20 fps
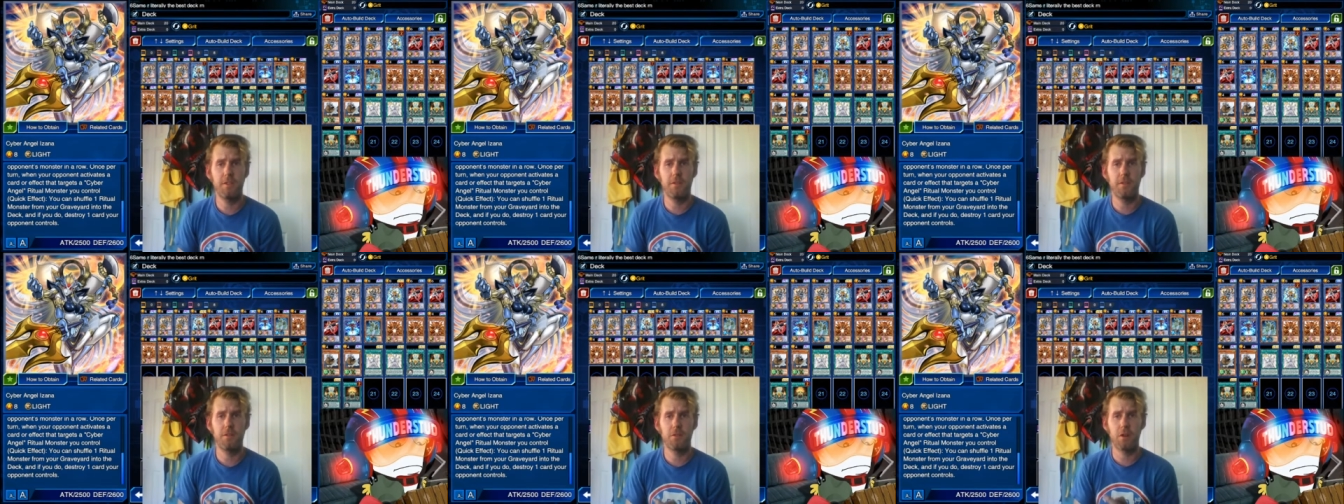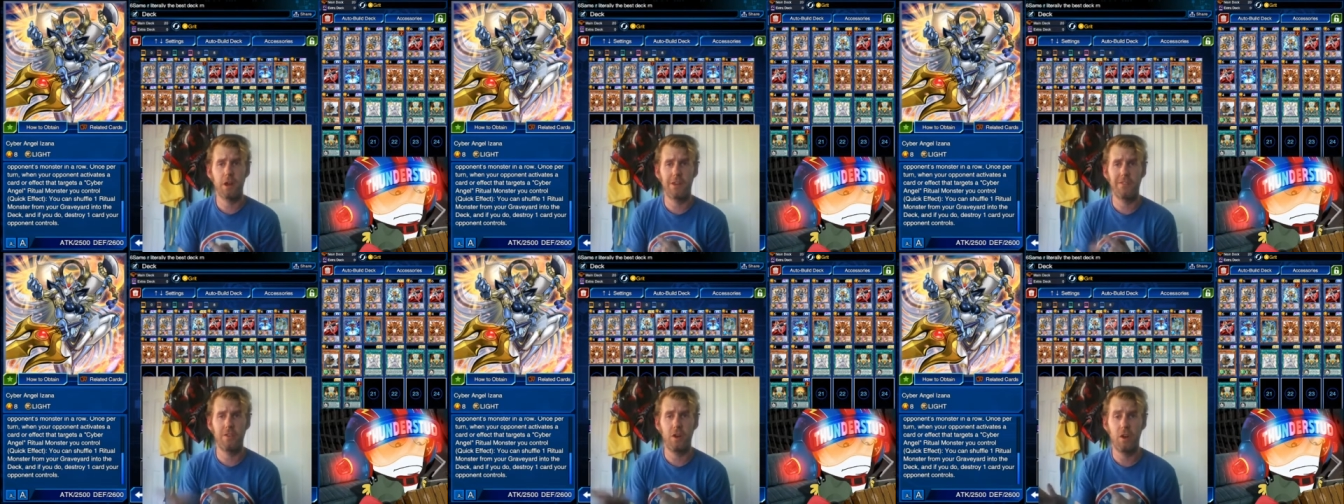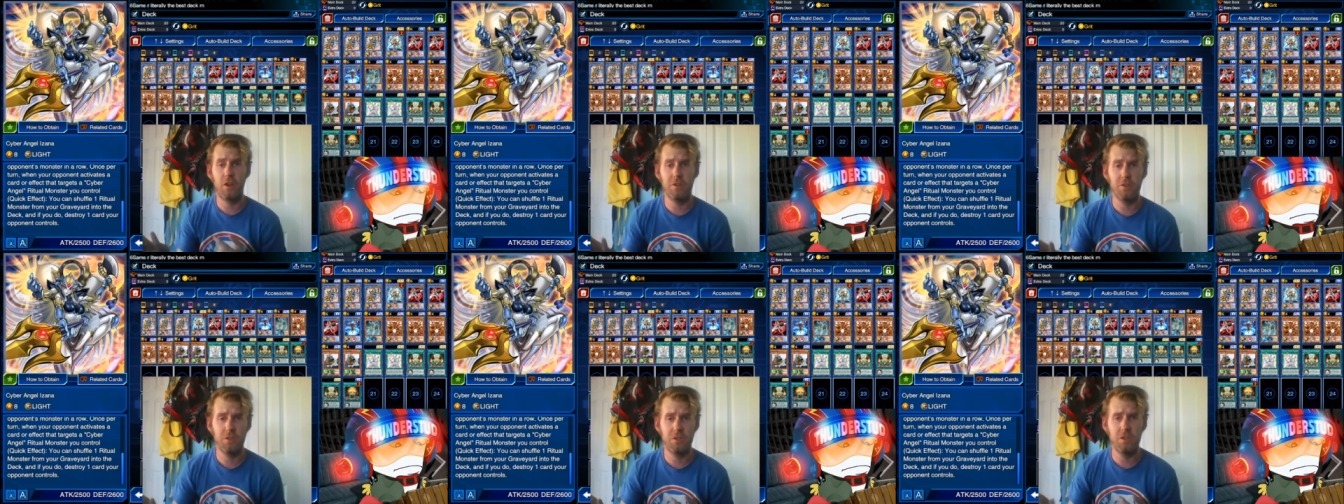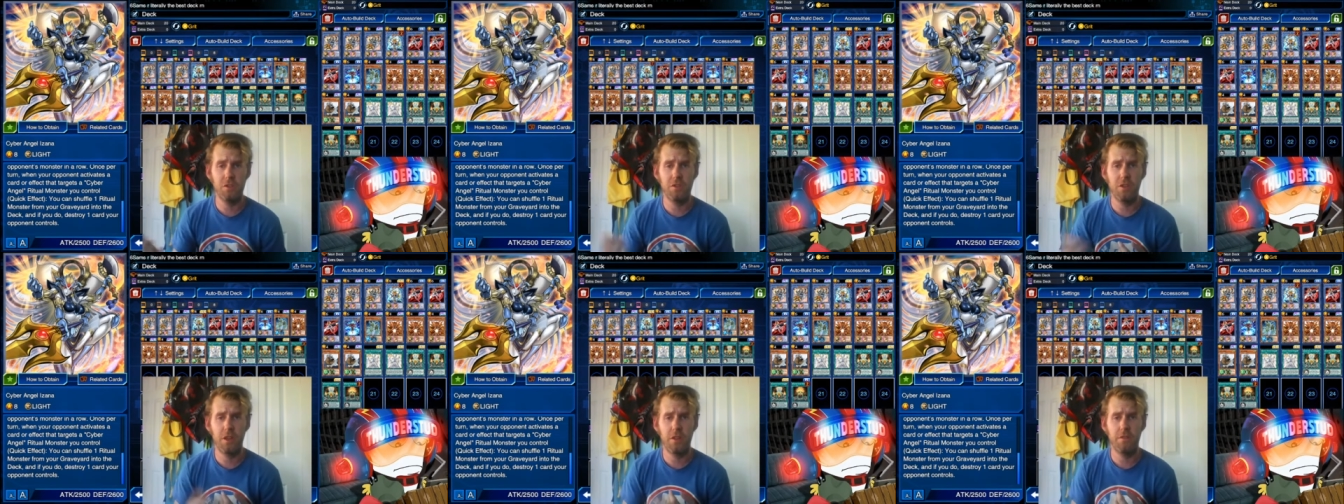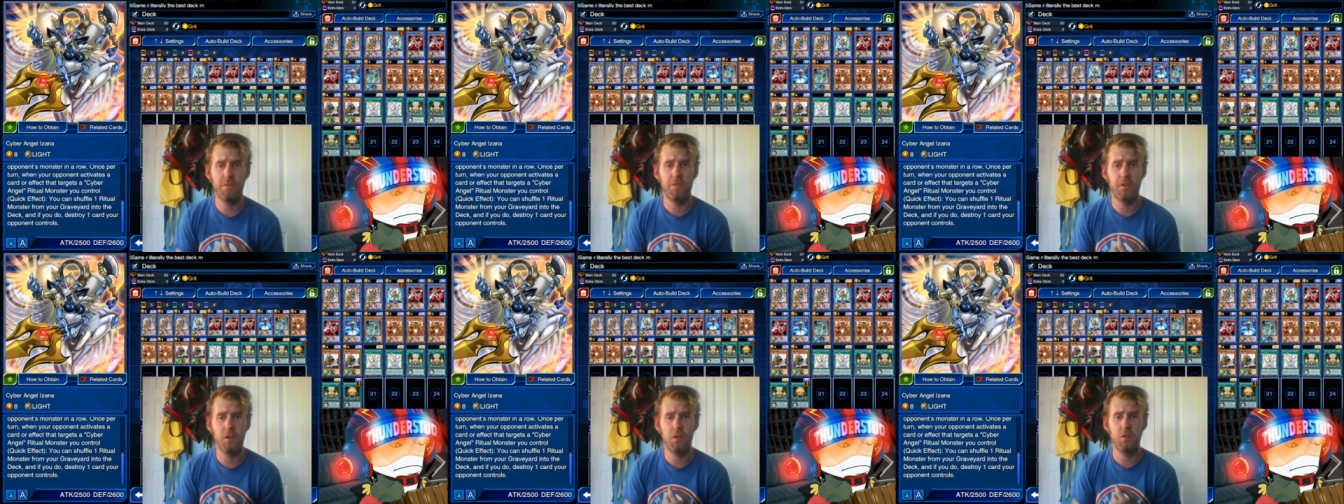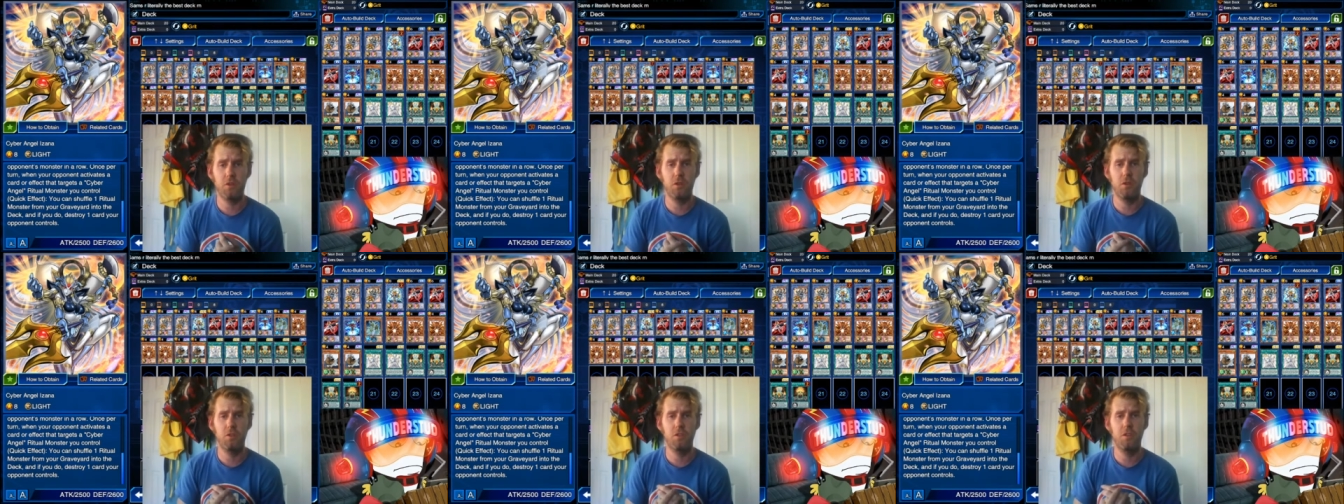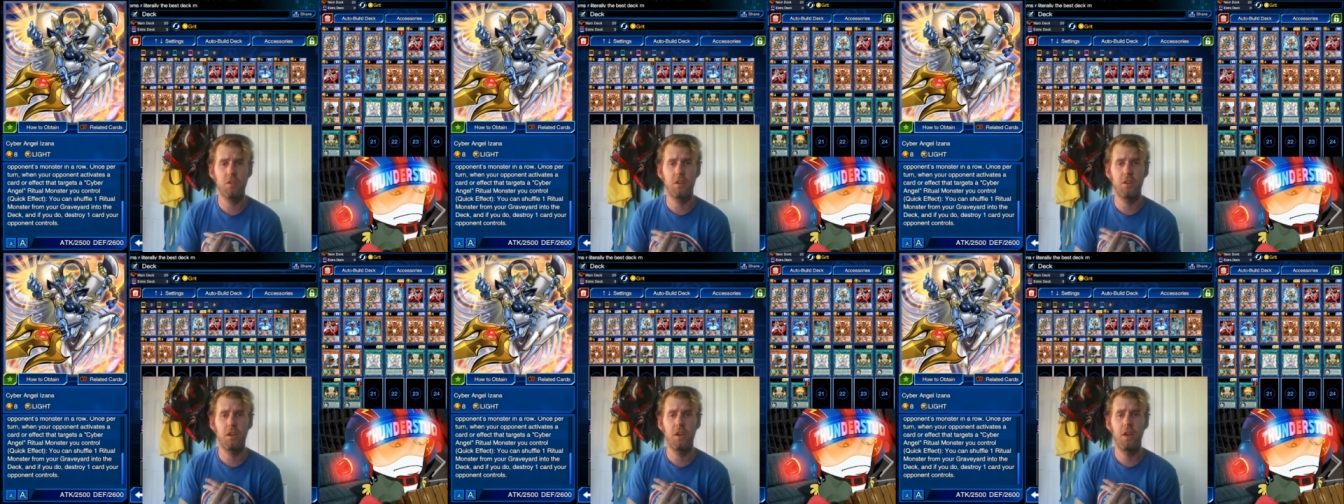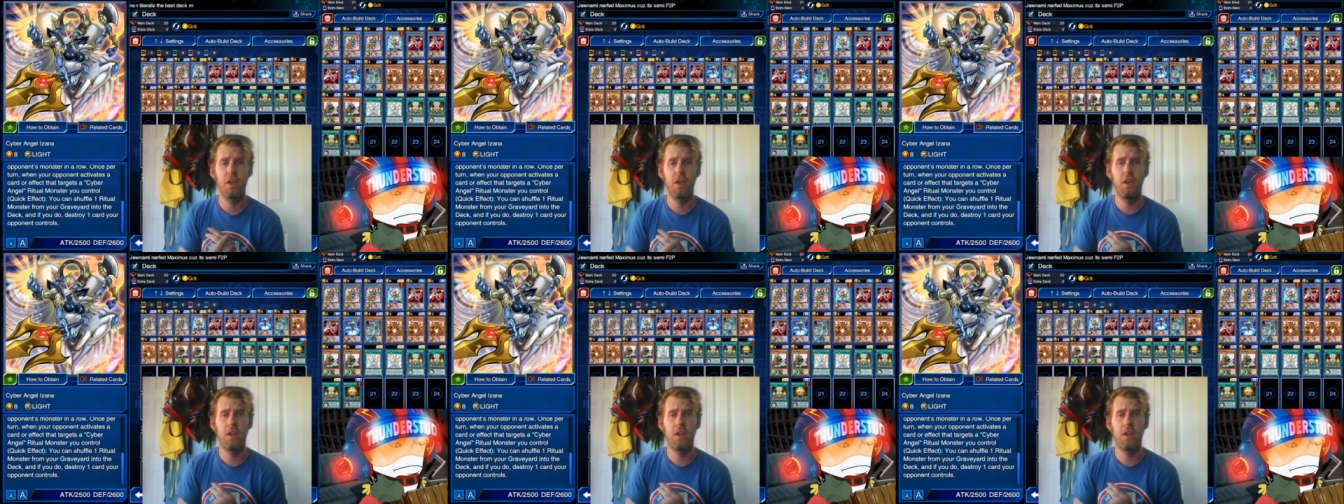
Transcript: in the graveyard if she's on the field, usually,